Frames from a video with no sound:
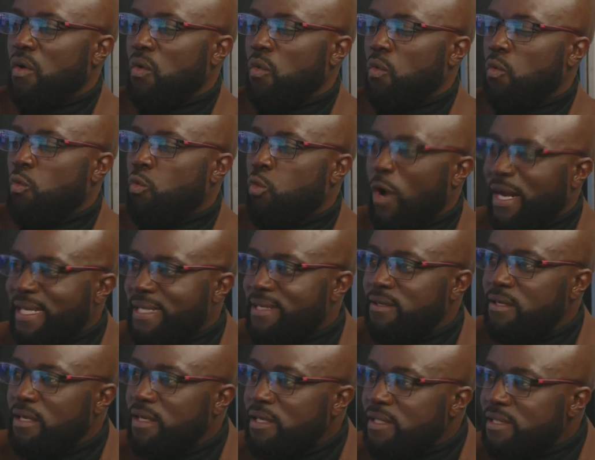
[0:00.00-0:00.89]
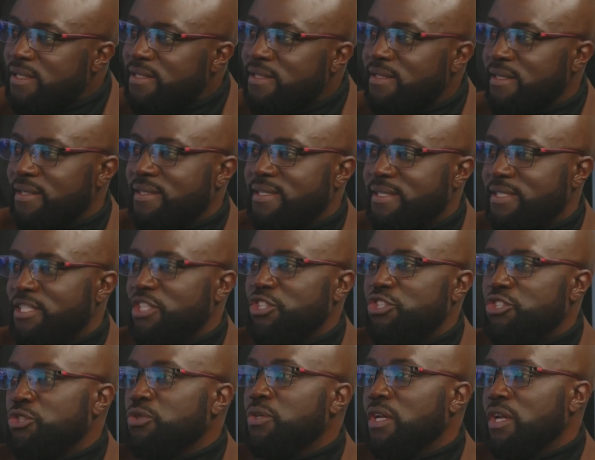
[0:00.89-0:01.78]
what lessons
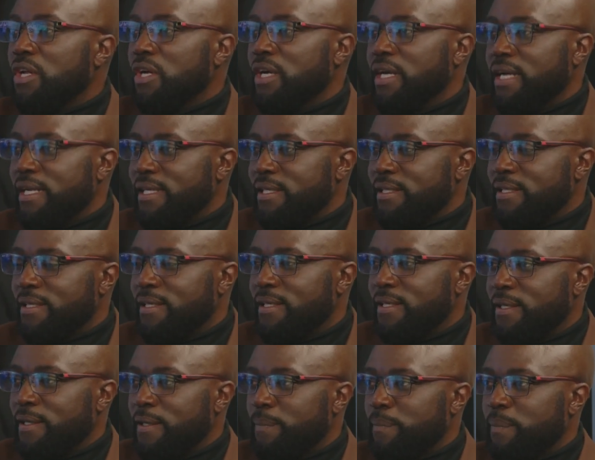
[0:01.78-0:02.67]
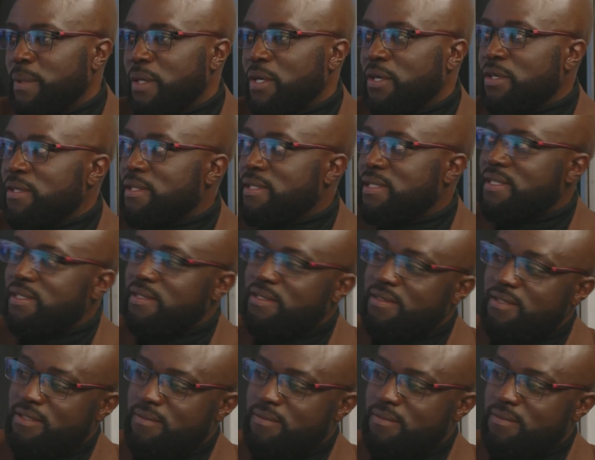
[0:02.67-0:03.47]
did you learn? Because